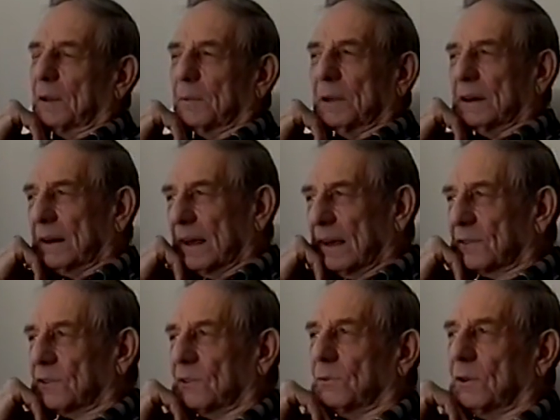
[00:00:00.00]
I mean,
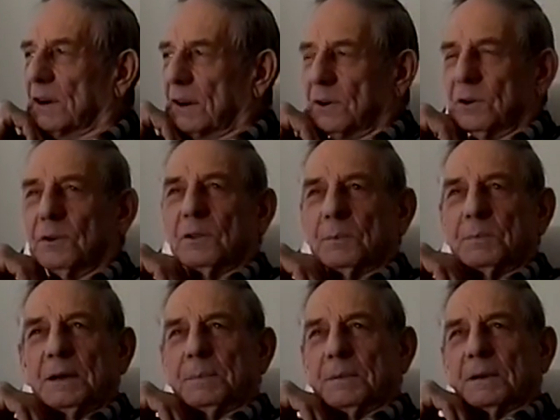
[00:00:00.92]
dances really drew the
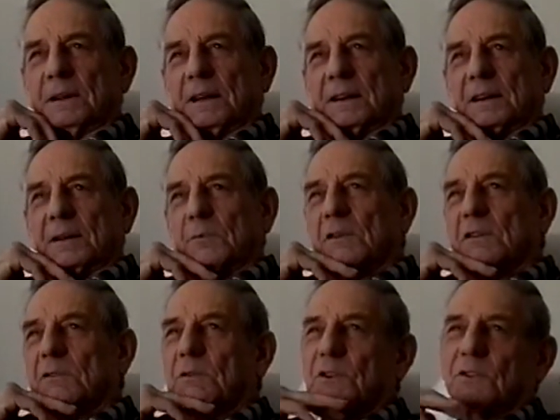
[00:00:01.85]
people at that time. Well,
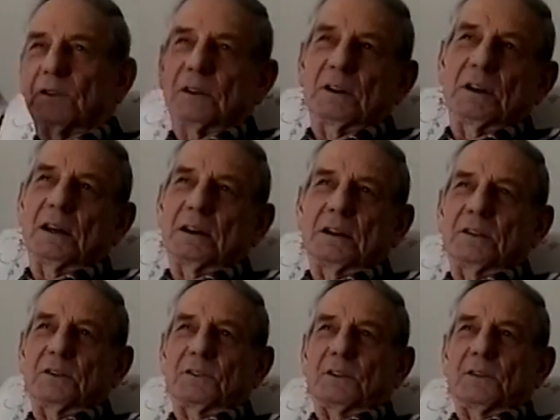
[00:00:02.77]
there wasn't a lot of
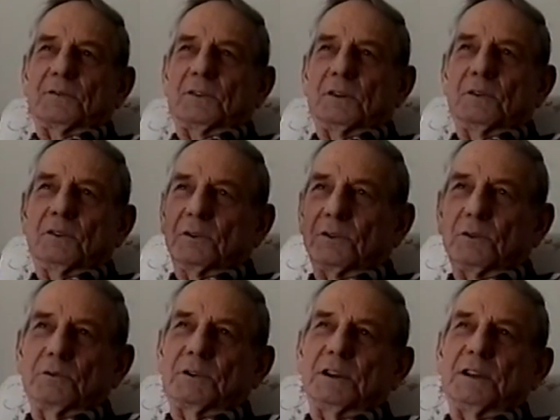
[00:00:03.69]
other stuff to do. There was
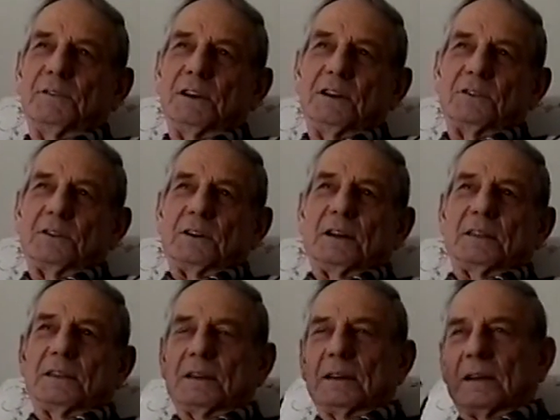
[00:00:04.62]
no TVs or
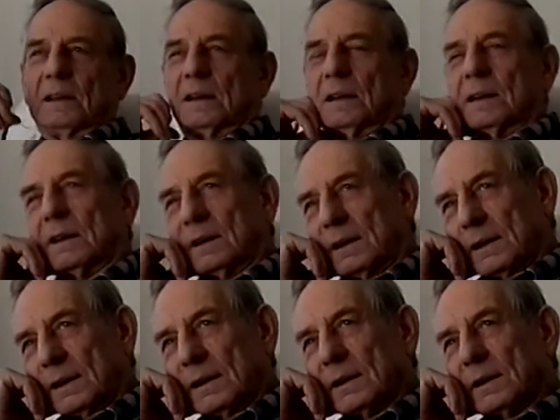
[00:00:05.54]
nothing.
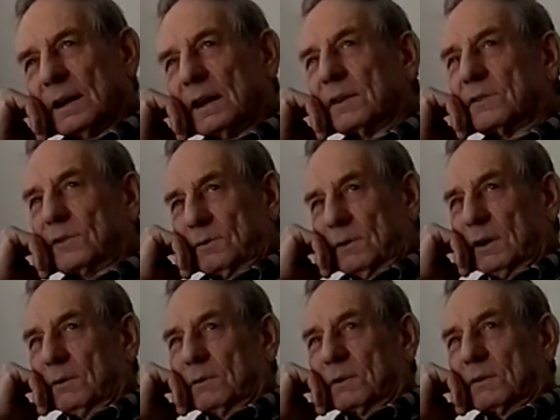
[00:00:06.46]
And dances
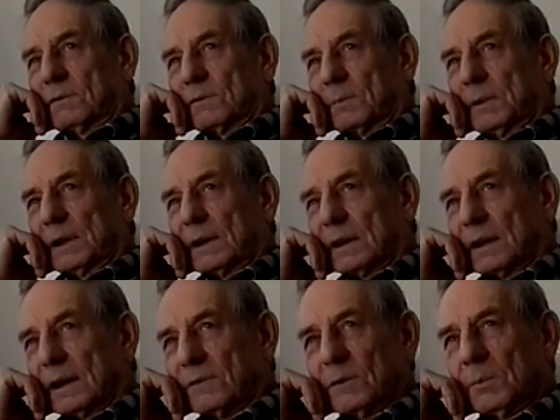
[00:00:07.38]
really went over big.
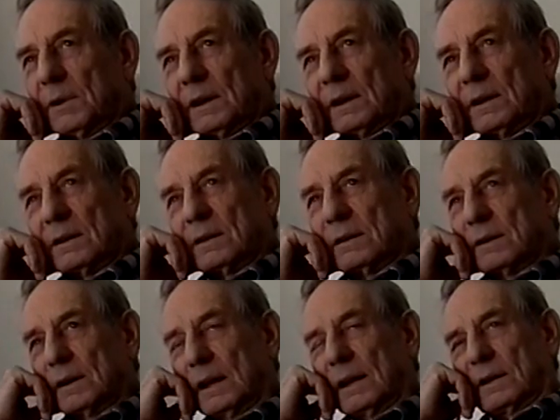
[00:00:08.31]
Everybody
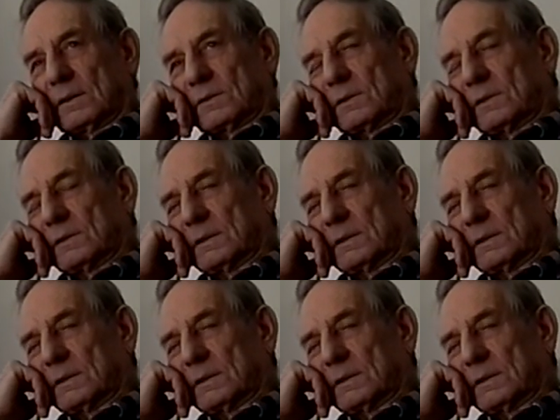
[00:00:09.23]
danced.